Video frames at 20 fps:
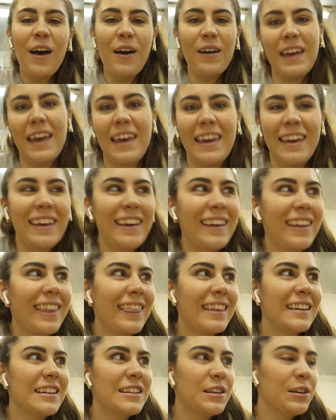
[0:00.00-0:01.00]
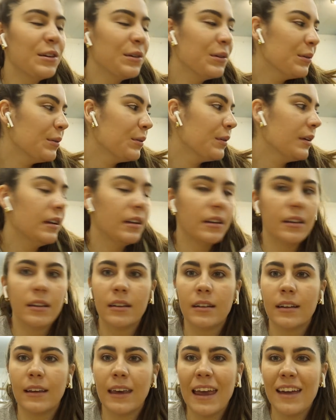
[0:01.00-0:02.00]
Okay, the two
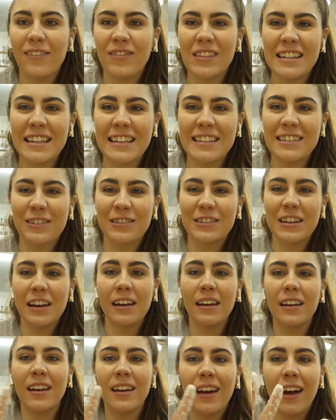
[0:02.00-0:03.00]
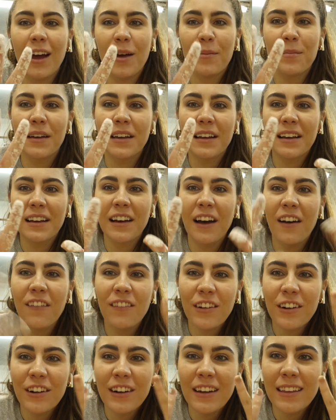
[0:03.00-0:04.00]
canvases are done. I'm
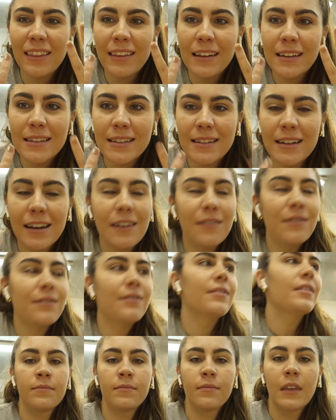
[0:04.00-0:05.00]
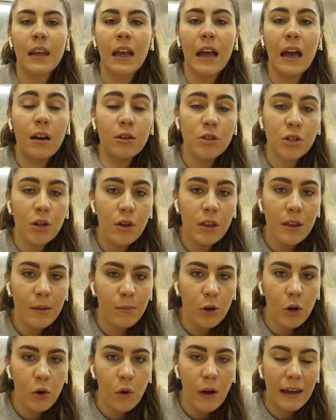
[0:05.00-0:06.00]
covered in this stuff. I'll show you them
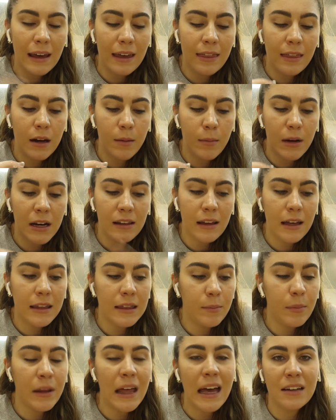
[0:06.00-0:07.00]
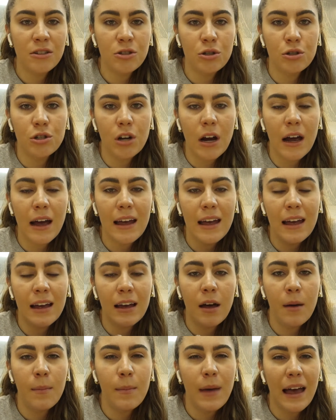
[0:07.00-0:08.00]
real quick and then I'm gonna let the plaster dry and
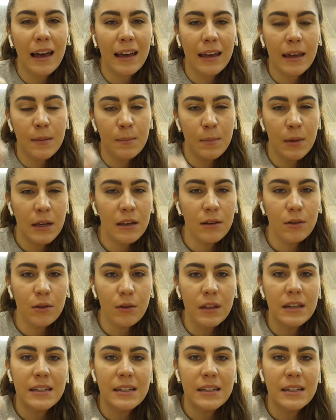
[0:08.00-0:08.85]
come back and peel the